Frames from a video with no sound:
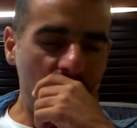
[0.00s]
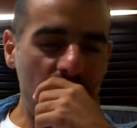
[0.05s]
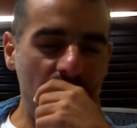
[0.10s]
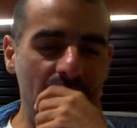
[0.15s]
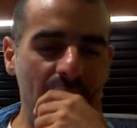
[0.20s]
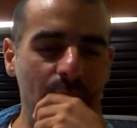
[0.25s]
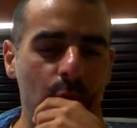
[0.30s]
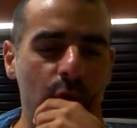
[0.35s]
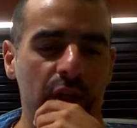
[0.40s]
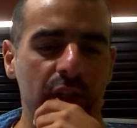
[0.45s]

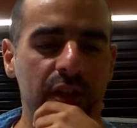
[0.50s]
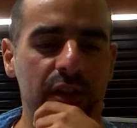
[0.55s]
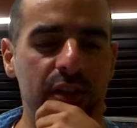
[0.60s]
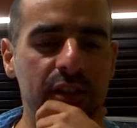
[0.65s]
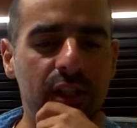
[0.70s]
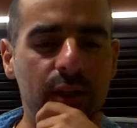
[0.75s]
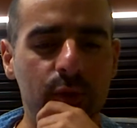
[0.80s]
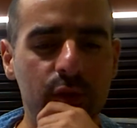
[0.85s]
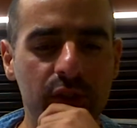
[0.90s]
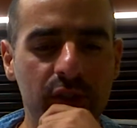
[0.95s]
and I want to
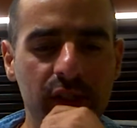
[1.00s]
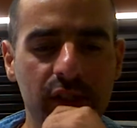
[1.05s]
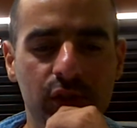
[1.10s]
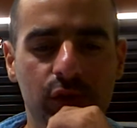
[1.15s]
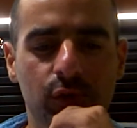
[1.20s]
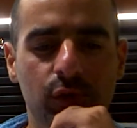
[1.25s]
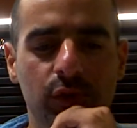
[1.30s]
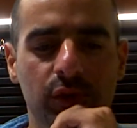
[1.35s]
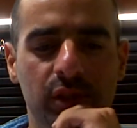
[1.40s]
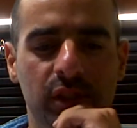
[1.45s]
distinguish these
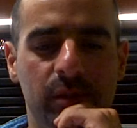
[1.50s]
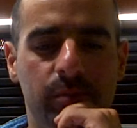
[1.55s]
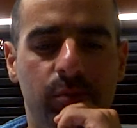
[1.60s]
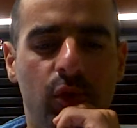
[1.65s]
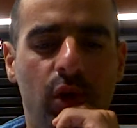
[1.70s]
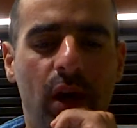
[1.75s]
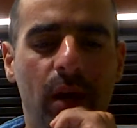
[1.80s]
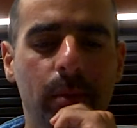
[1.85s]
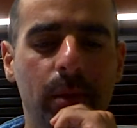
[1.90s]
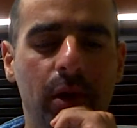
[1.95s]
truths as
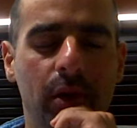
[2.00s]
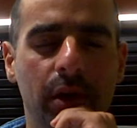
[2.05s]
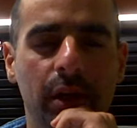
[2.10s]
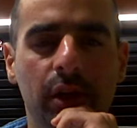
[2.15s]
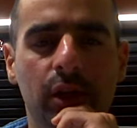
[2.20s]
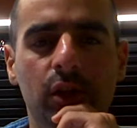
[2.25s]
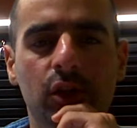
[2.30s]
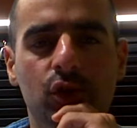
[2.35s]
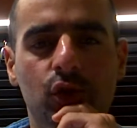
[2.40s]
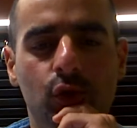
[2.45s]
primary
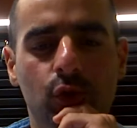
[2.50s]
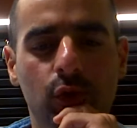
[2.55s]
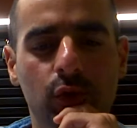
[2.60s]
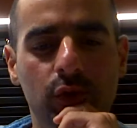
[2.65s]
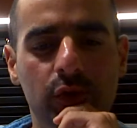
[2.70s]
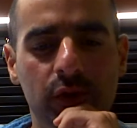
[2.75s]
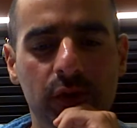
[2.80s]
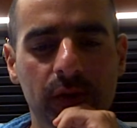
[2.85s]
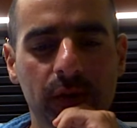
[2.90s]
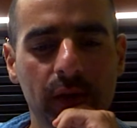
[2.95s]
good
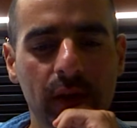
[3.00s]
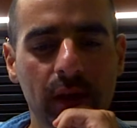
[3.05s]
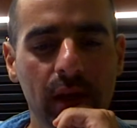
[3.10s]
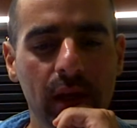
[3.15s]
truths